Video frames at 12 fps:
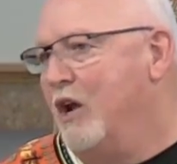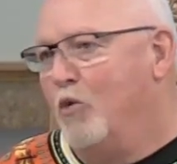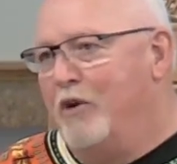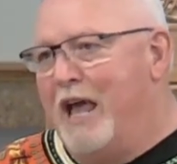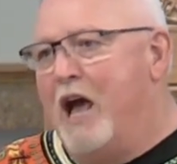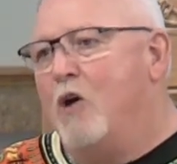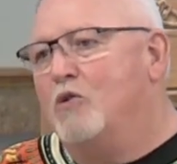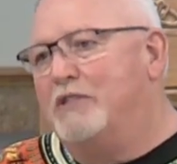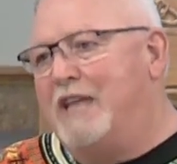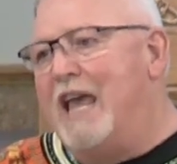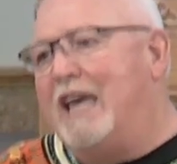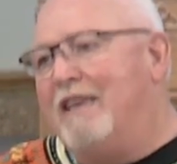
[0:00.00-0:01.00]
we're now
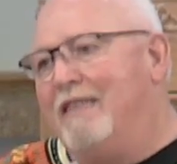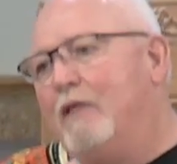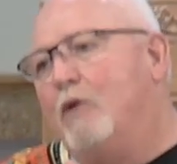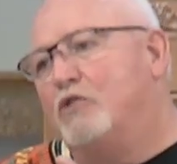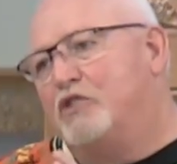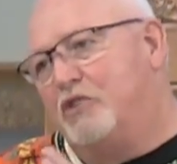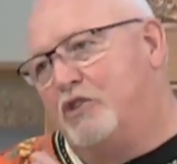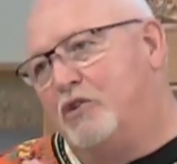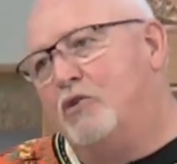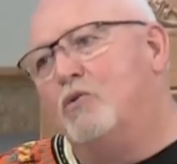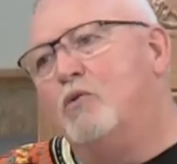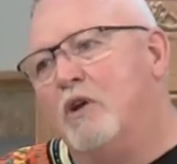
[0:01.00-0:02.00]
taking those
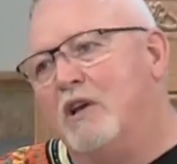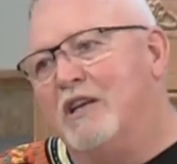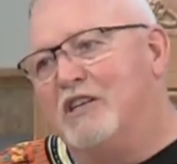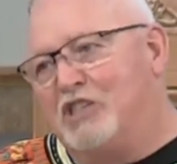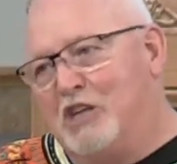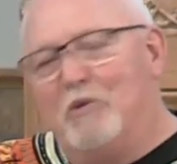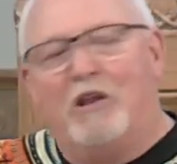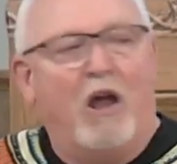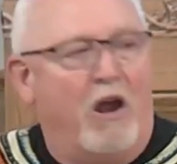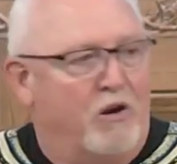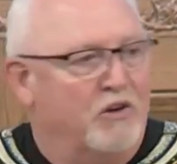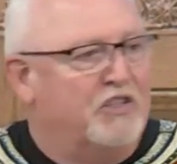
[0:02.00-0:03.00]
2
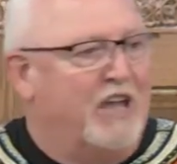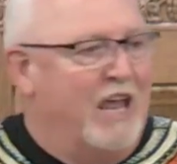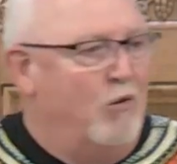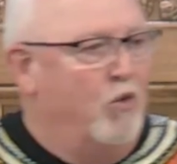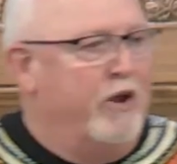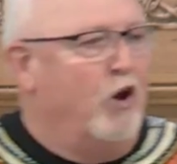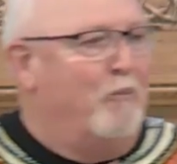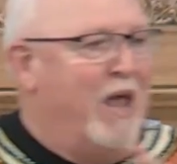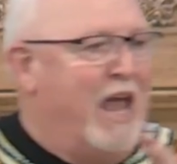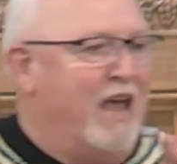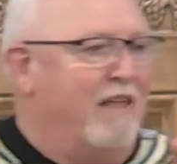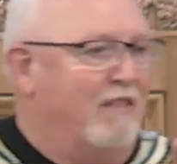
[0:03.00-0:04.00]
seminars and we are
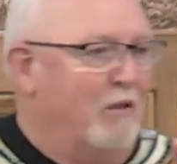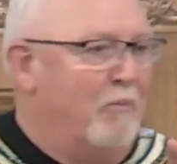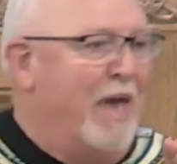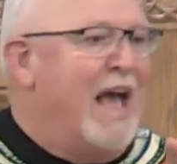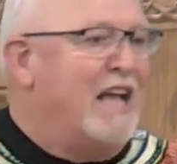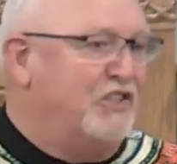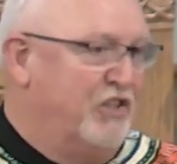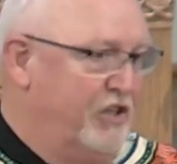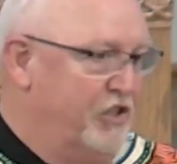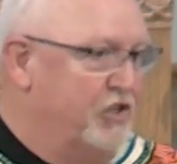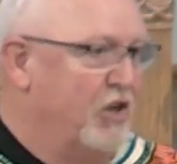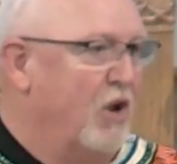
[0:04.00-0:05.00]
paying the
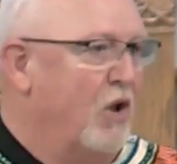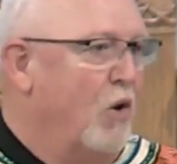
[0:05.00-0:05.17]
passage